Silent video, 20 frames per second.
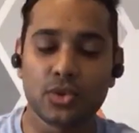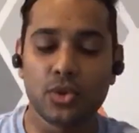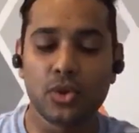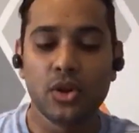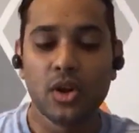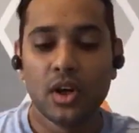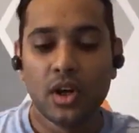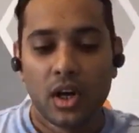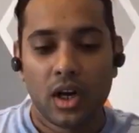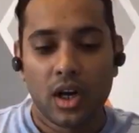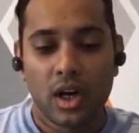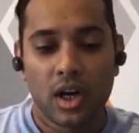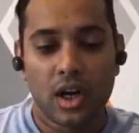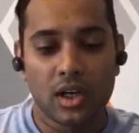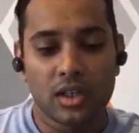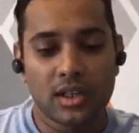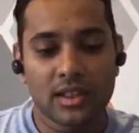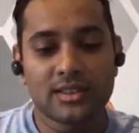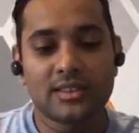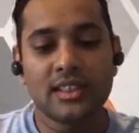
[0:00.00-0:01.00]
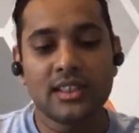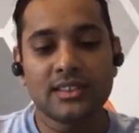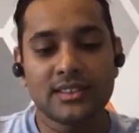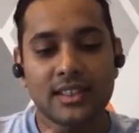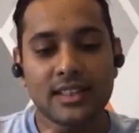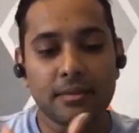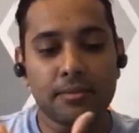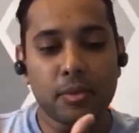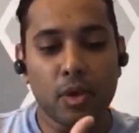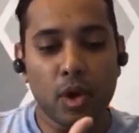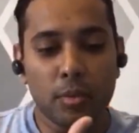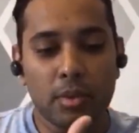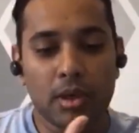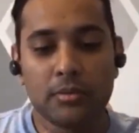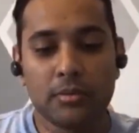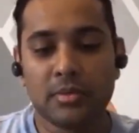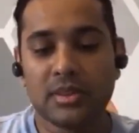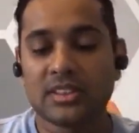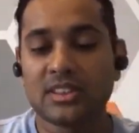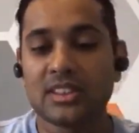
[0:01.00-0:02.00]
So is there a
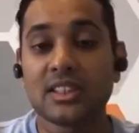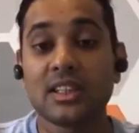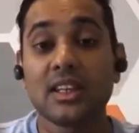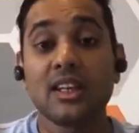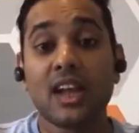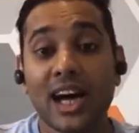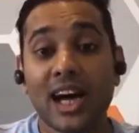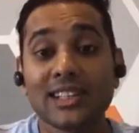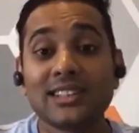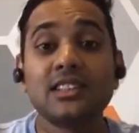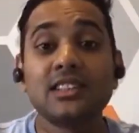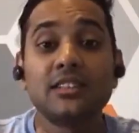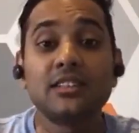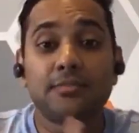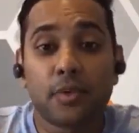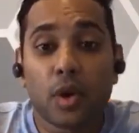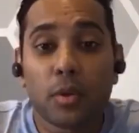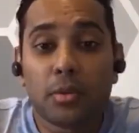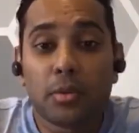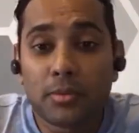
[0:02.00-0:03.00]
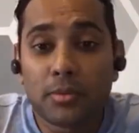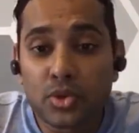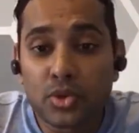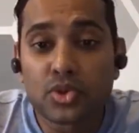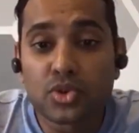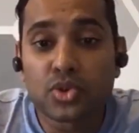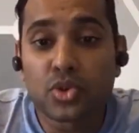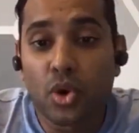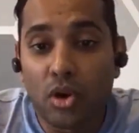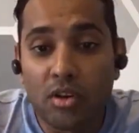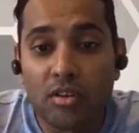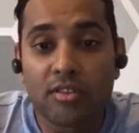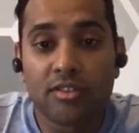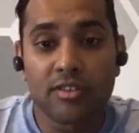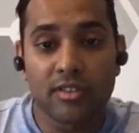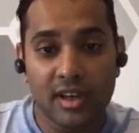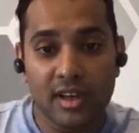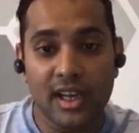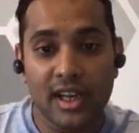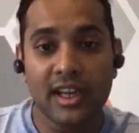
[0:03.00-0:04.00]
problem? Is it a large enough problem to solve,
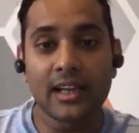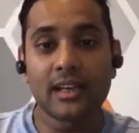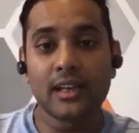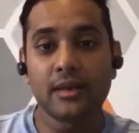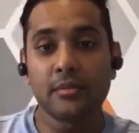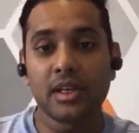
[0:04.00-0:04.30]
right?